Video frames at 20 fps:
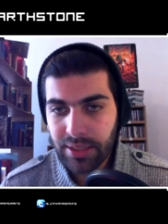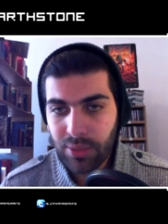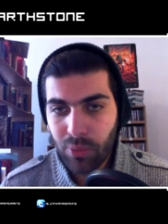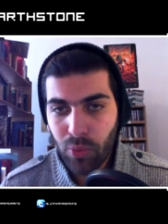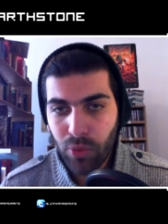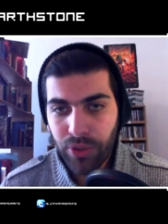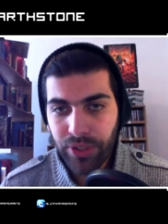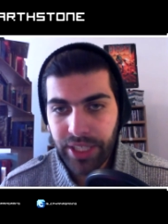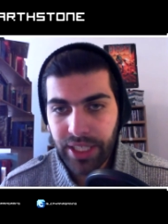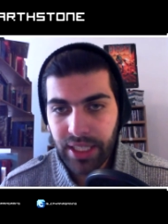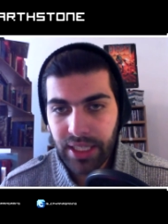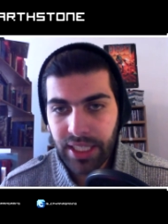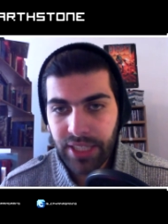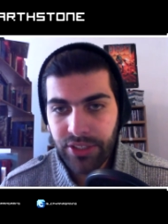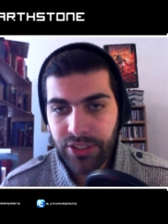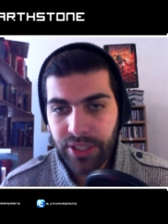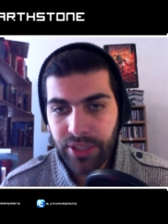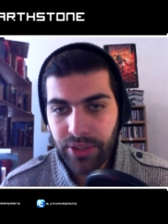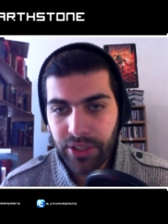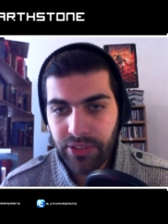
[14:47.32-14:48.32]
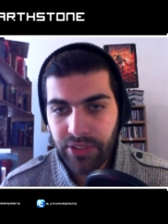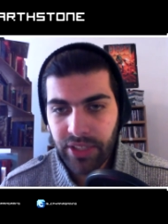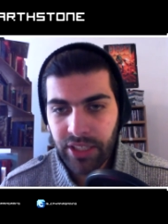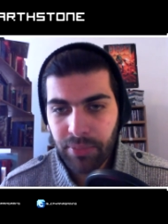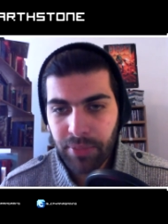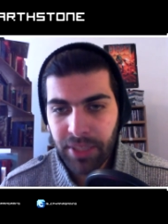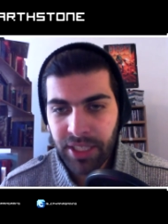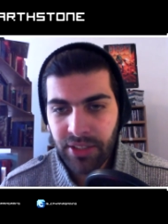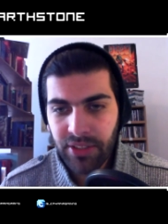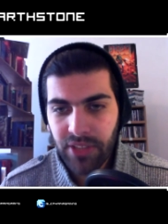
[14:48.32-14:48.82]
warrior legendary,
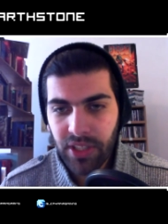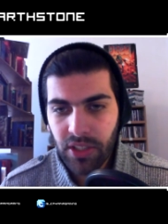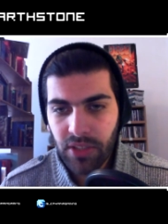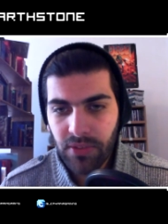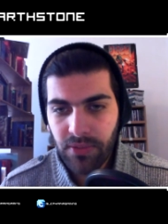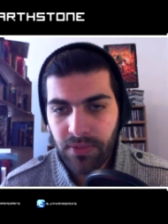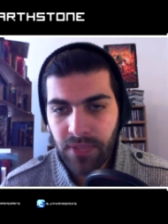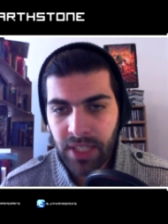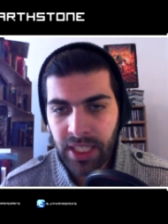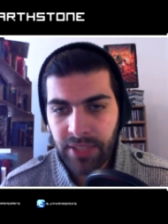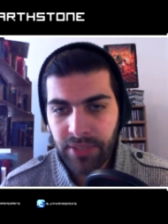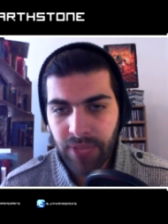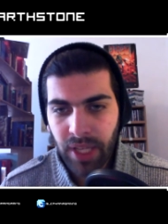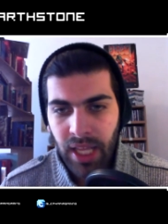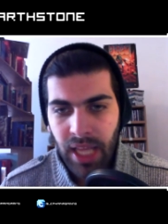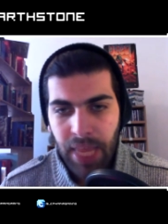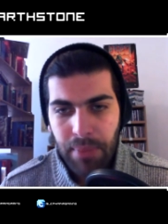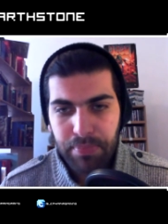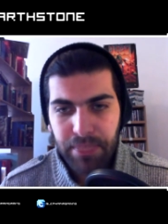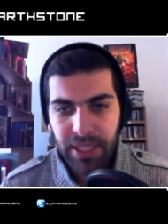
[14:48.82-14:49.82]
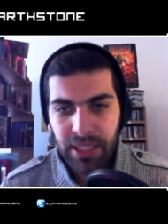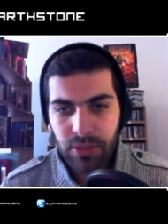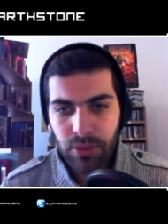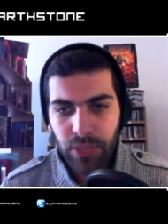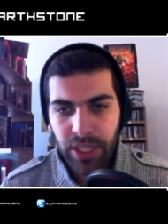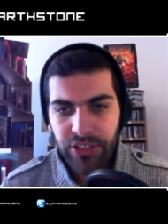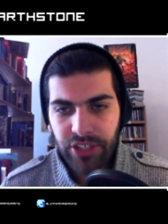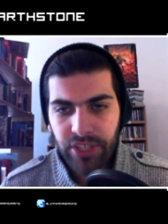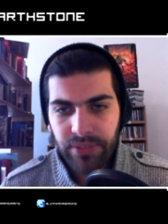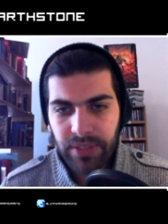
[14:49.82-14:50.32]
6 mana, 6/5.
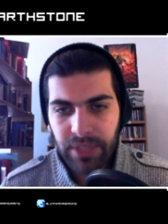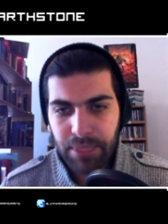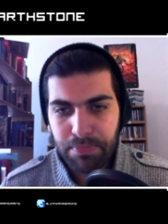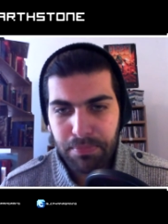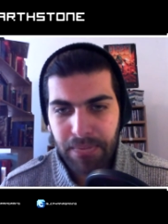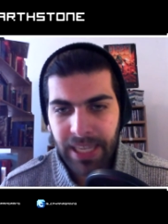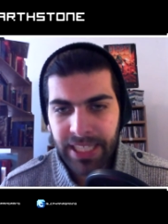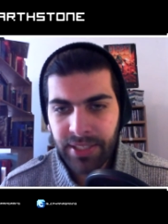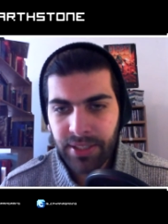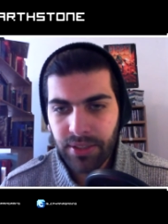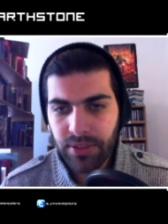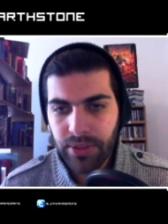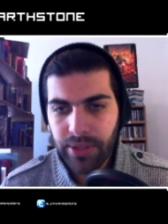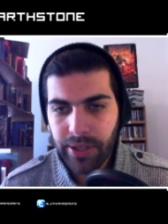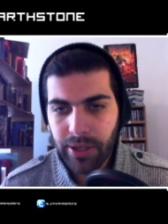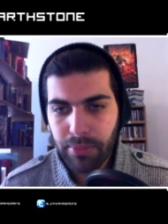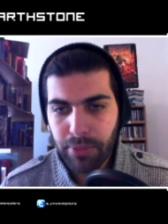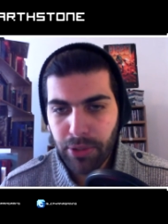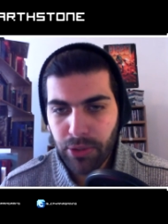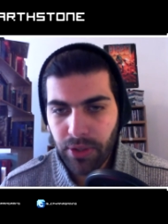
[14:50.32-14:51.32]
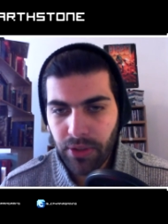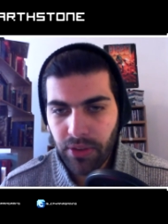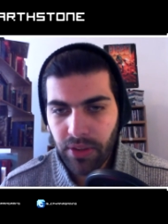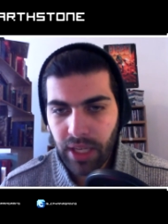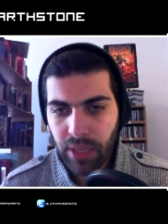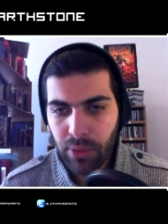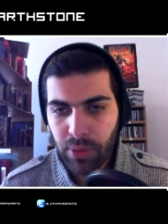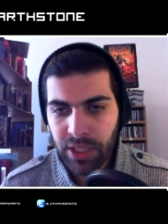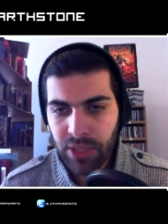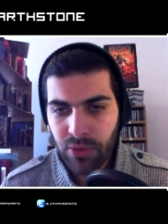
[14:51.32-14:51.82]
Battlecry, shuffle a mine into your opponent's
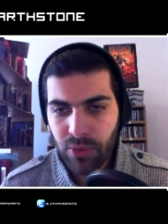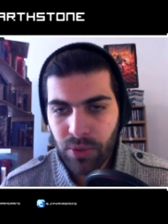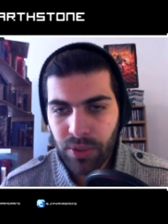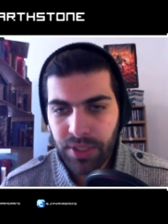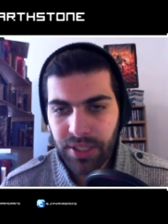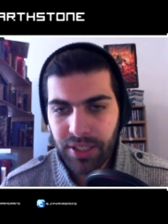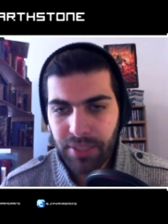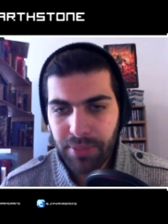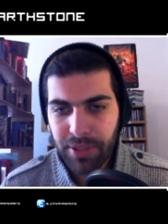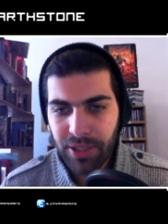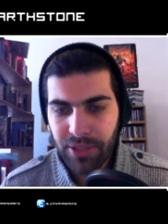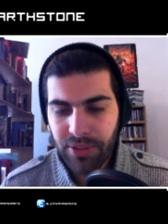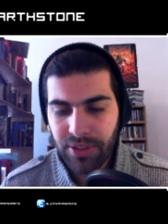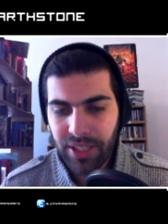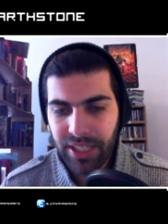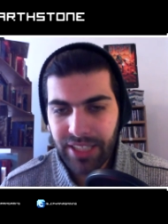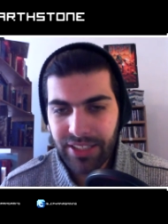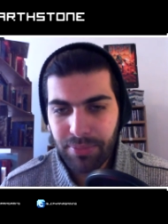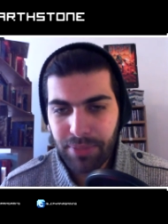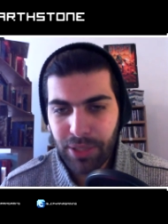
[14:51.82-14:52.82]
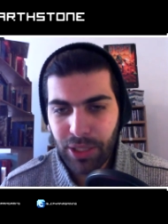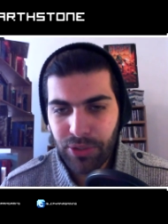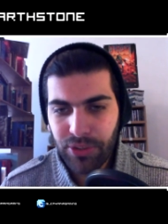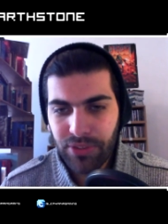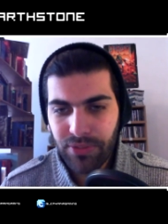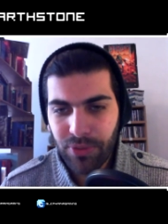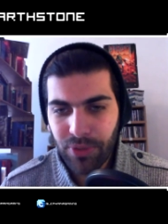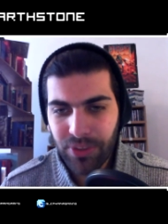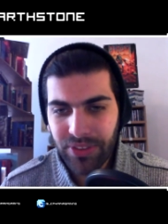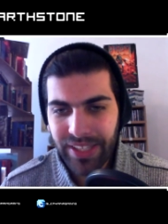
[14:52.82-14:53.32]
deck. When drawn, it
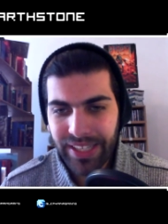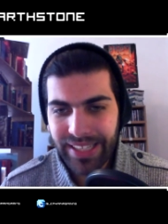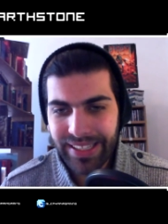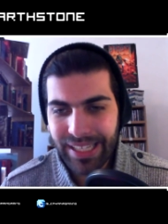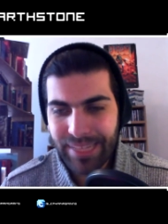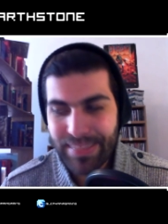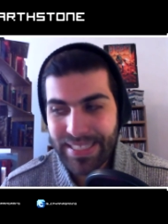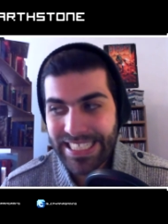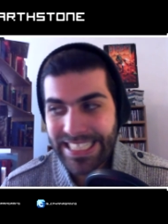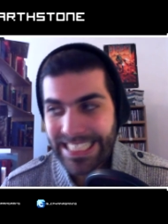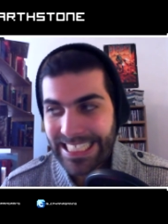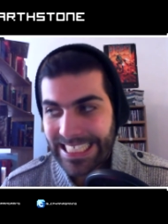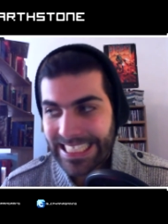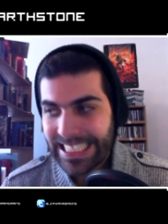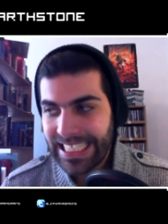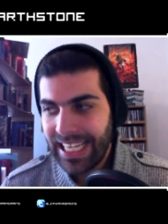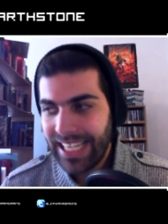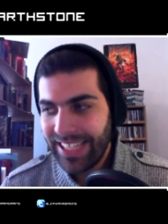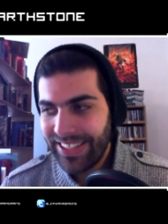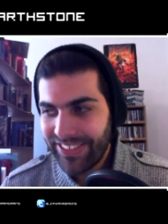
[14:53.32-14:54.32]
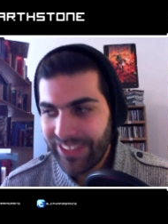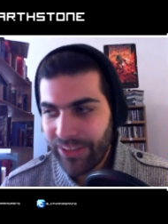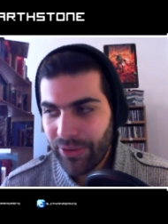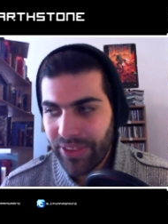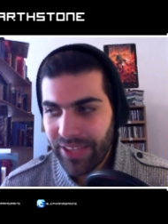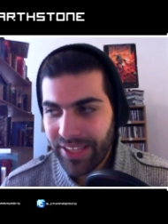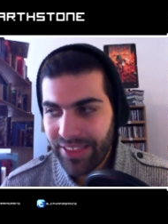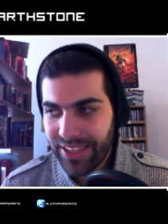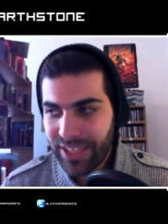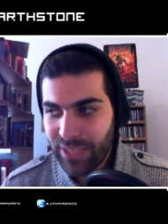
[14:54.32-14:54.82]
explodes for 10 damage. So
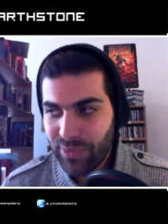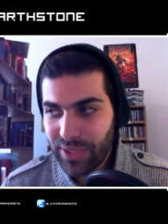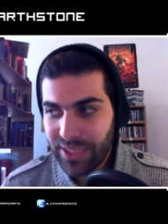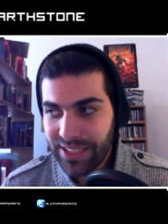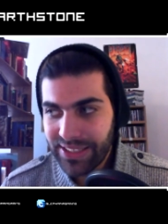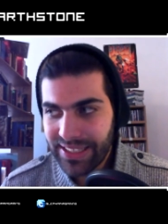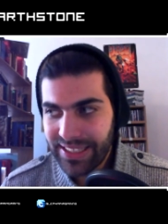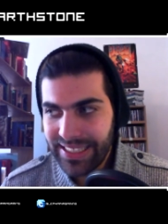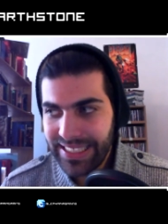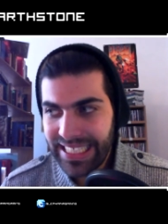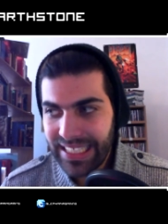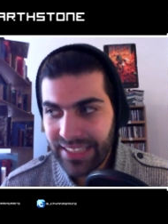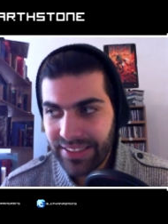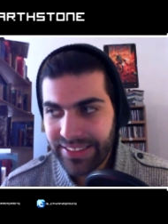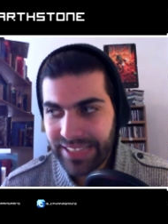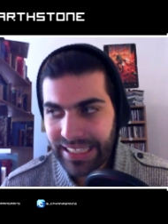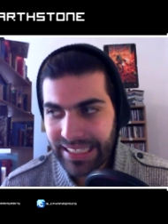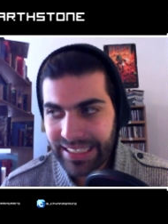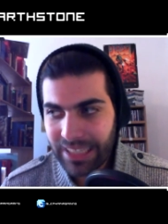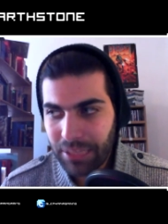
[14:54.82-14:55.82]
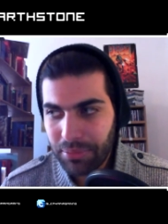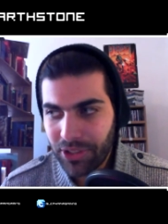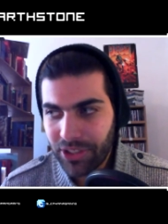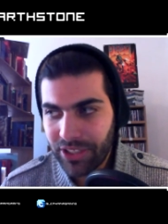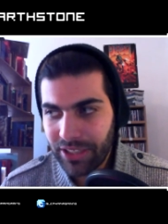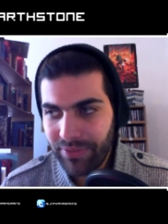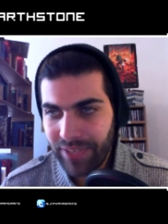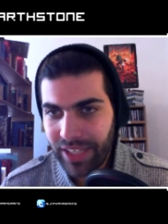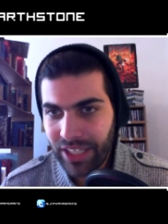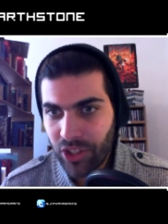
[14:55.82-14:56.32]
that thing will deal 10
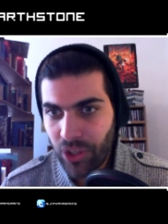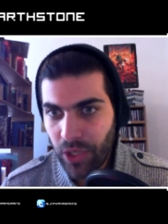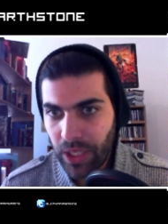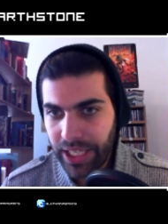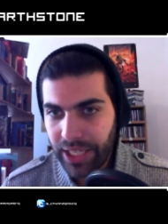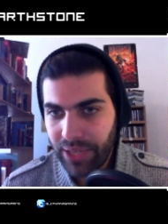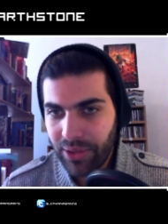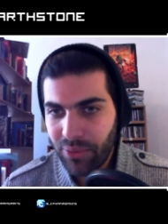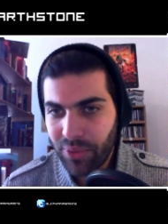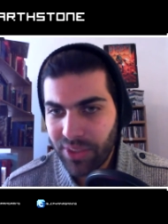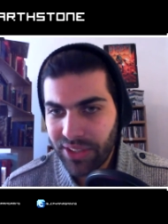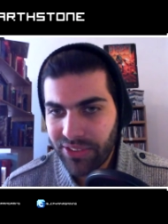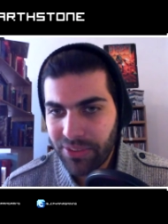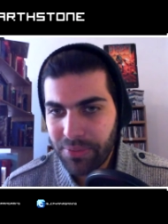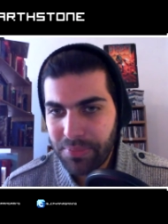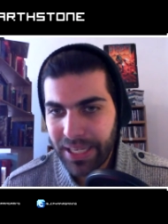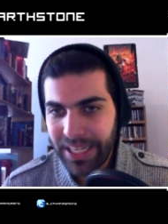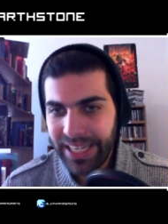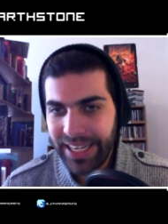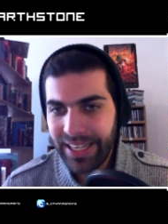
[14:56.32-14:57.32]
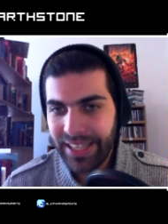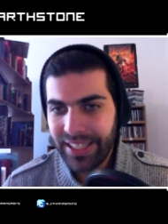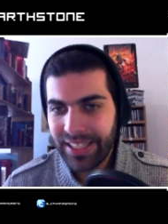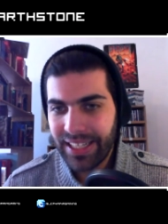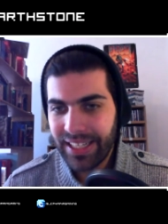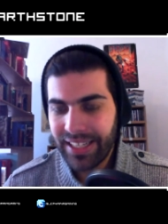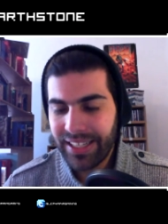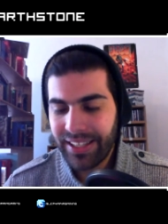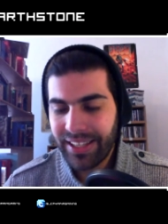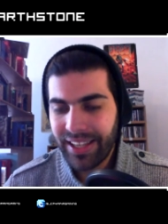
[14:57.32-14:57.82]
damage eventually, once you play it,
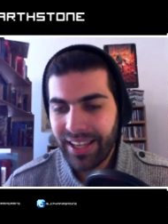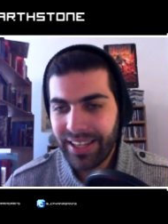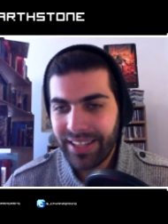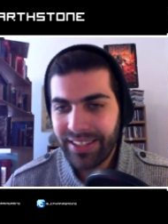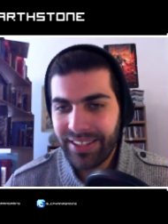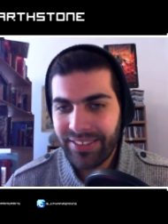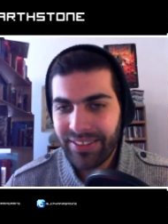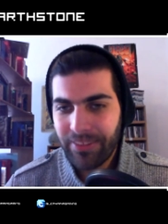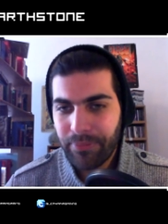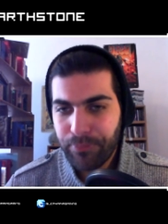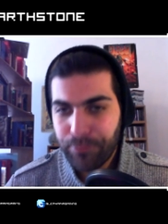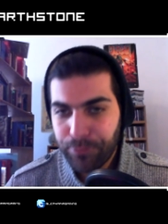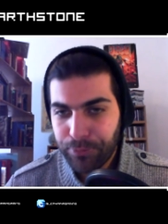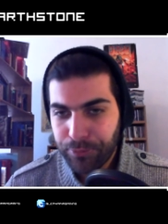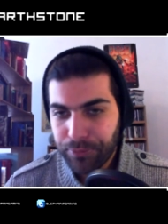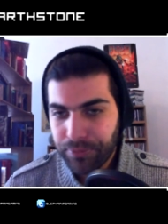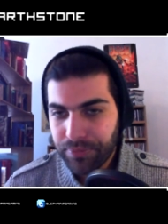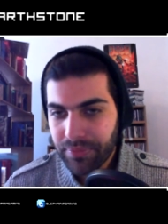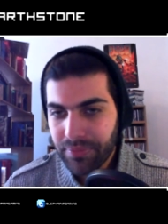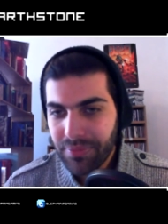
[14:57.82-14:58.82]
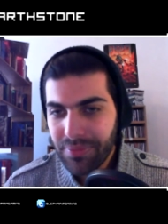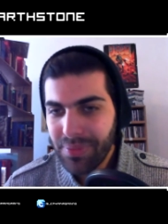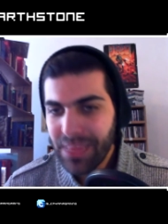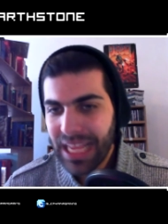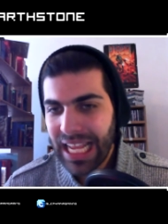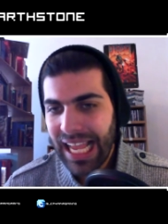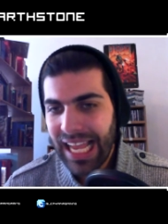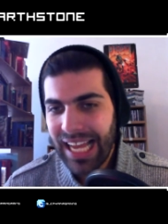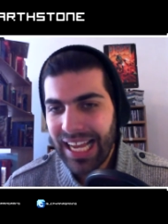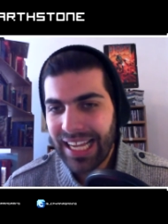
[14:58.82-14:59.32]
I guess.
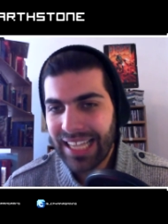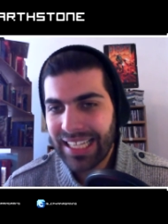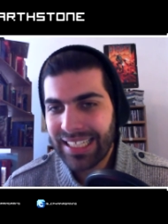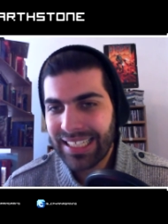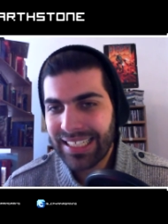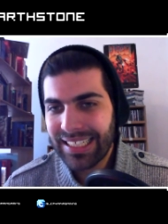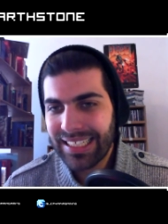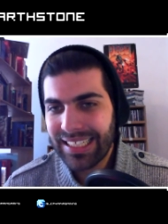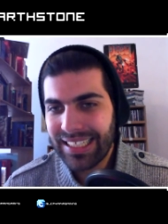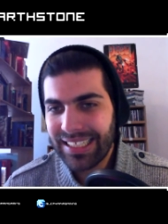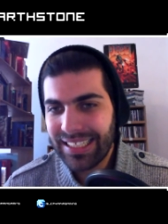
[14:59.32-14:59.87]
And